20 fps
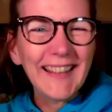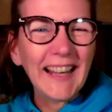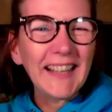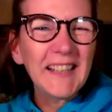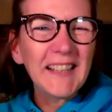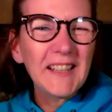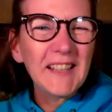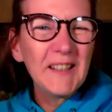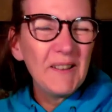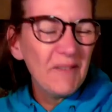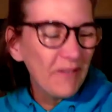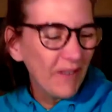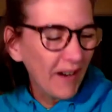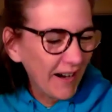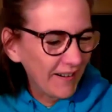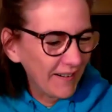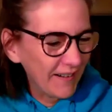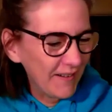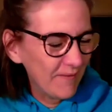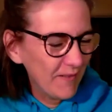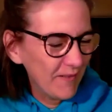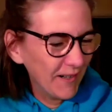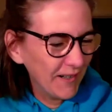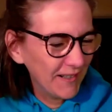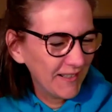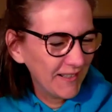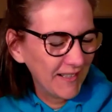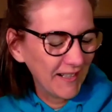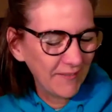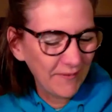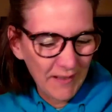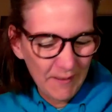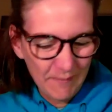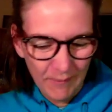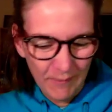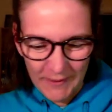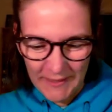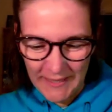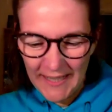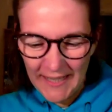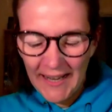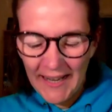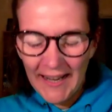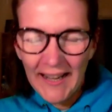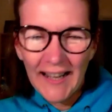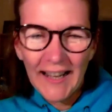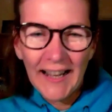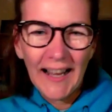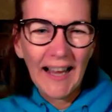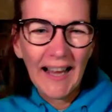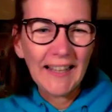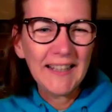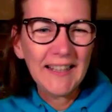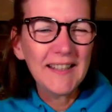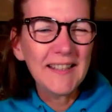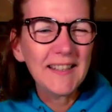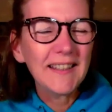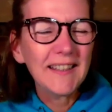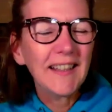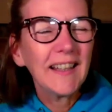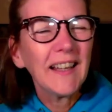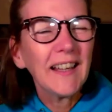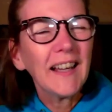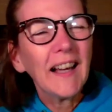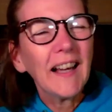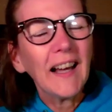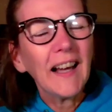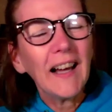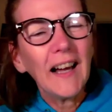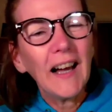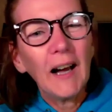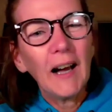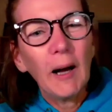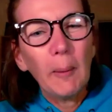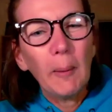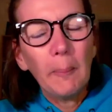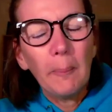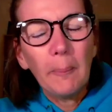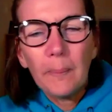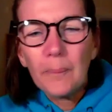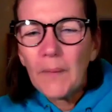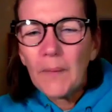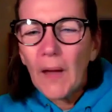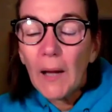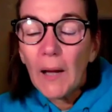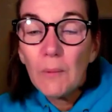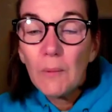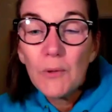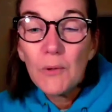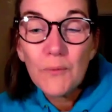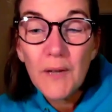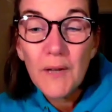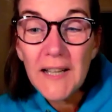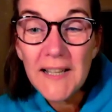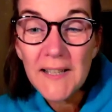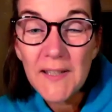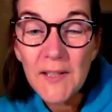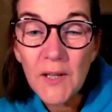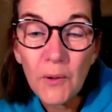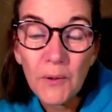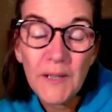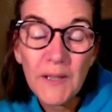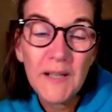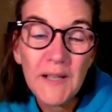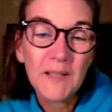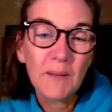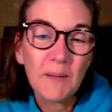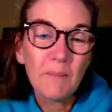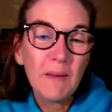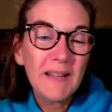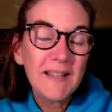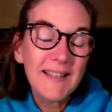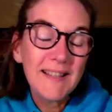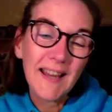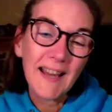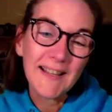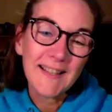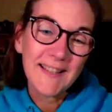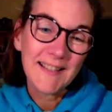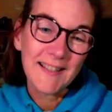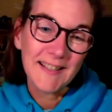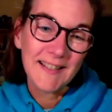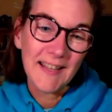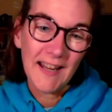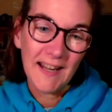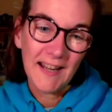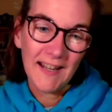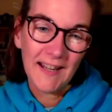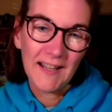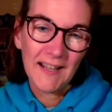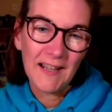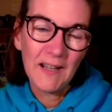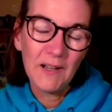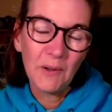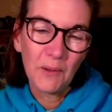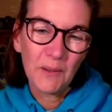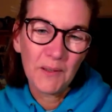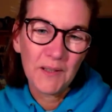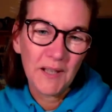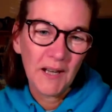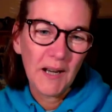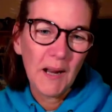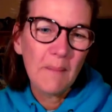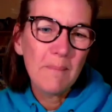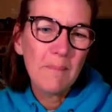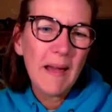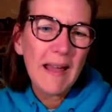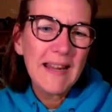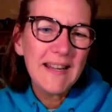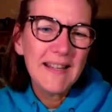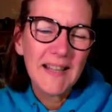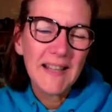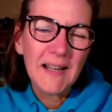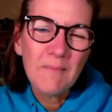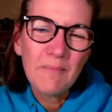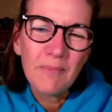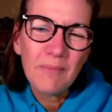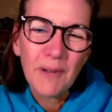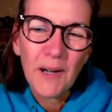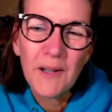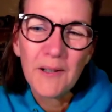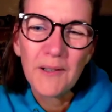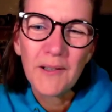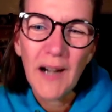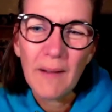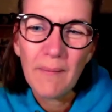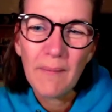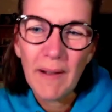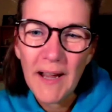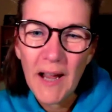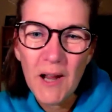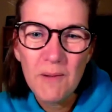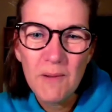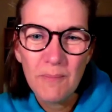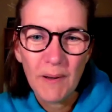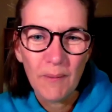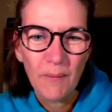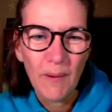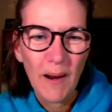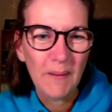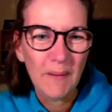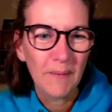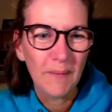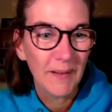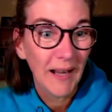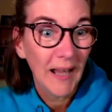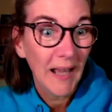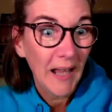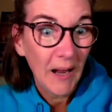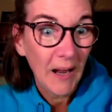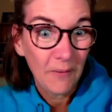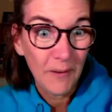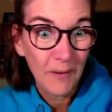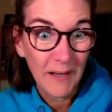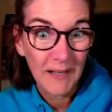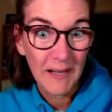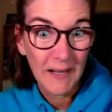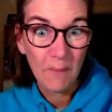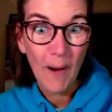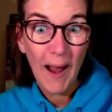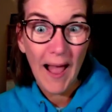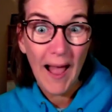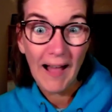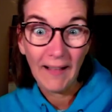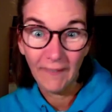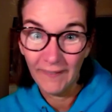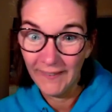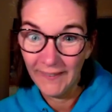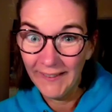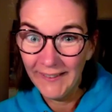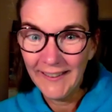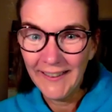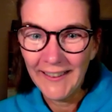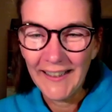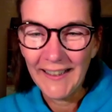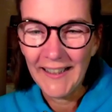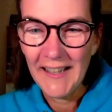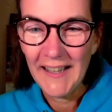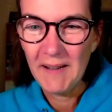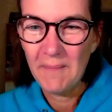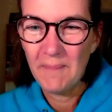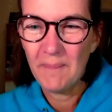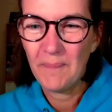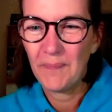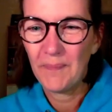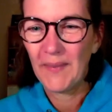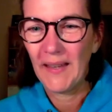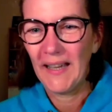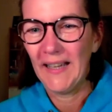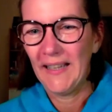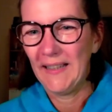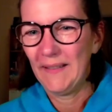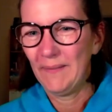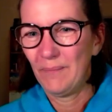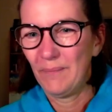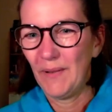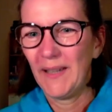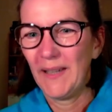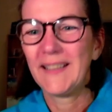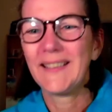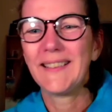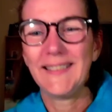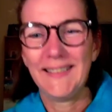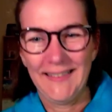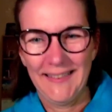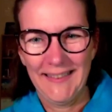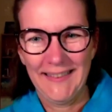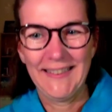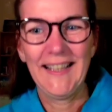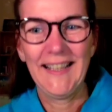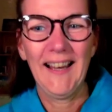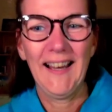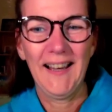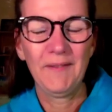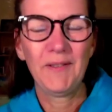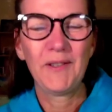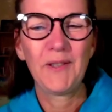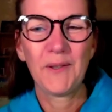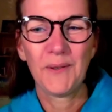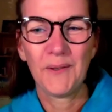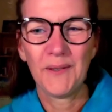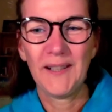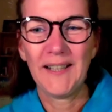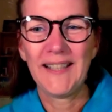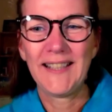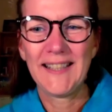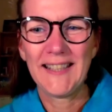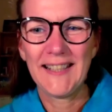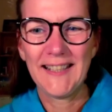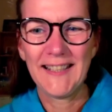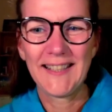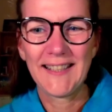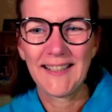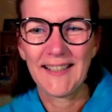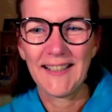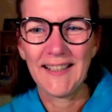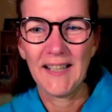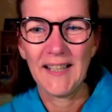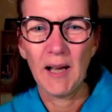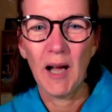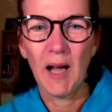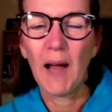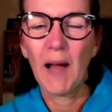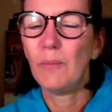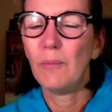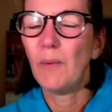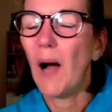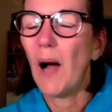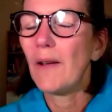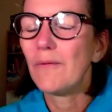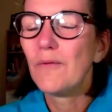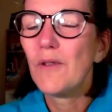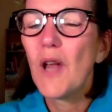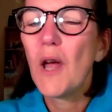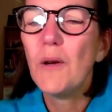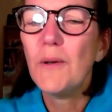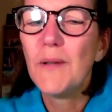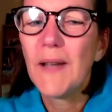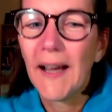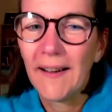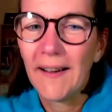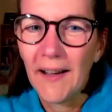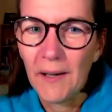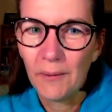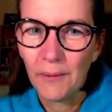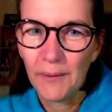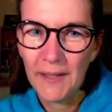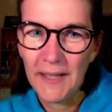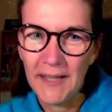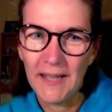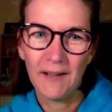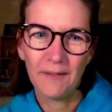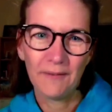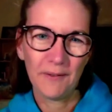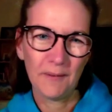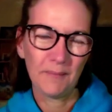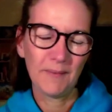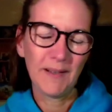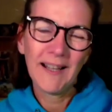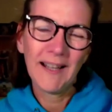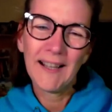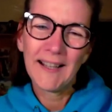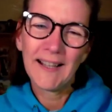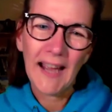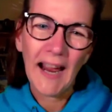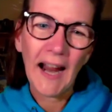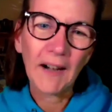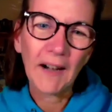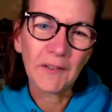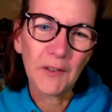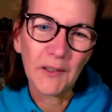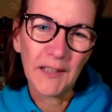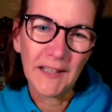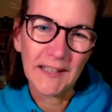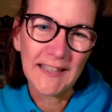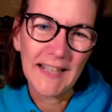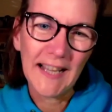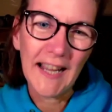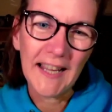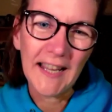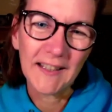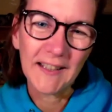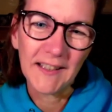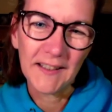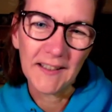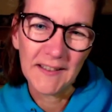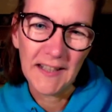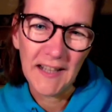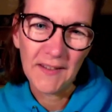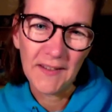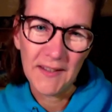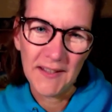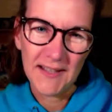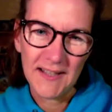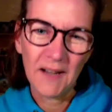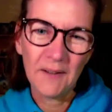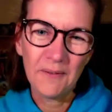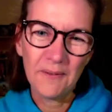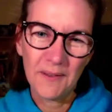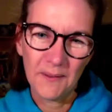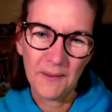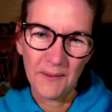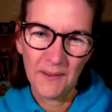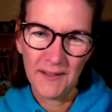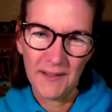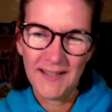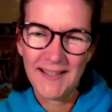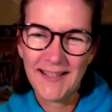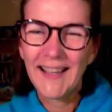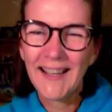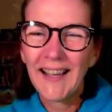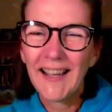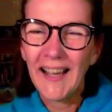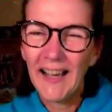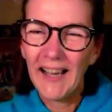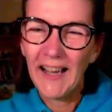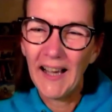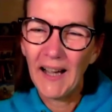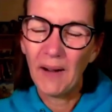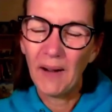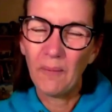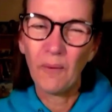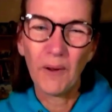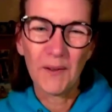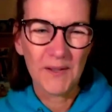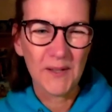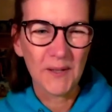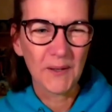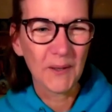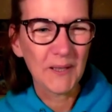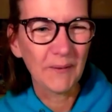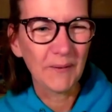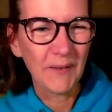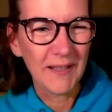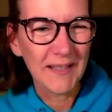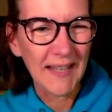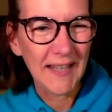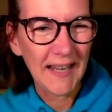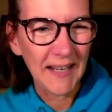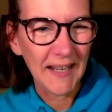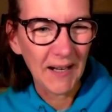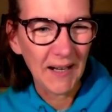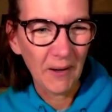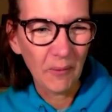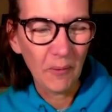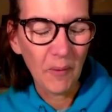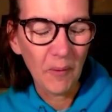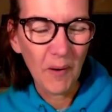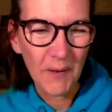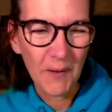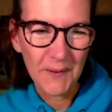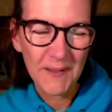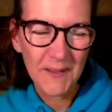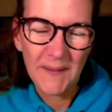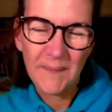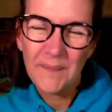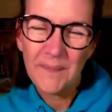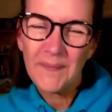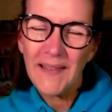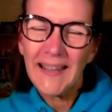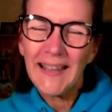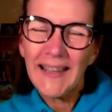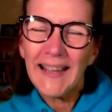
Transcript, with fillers: Thank you very much, everybody. And um, I was really sorry to miss yesterday. It looked an amazing program. I hope it went really well. Um, but yeah, I'm sure it did. Uh, I, have no doubt I will hear from Carol and Gail and the others afterwards uh, what sort of a day it was.